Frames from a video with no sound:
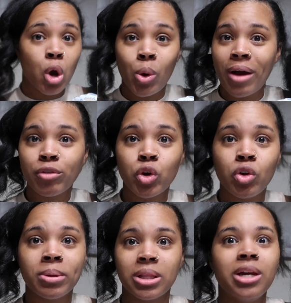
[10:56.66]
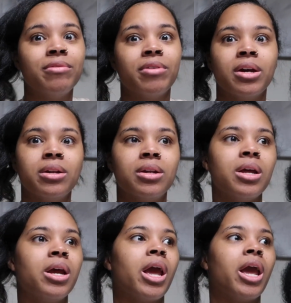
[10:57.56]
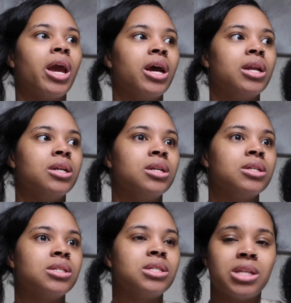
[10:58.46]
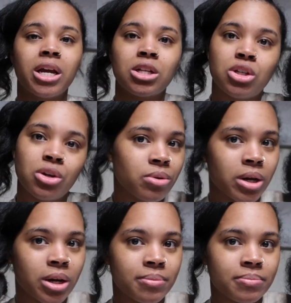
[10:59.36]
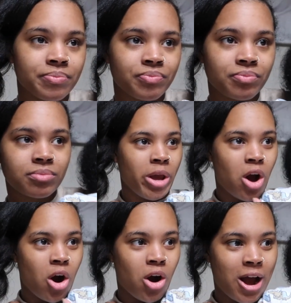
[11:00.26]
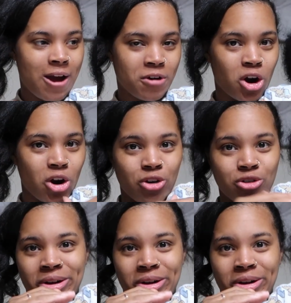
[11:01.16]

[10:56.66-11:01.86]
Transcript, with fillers: whoever you believe in and stick to it we all have our own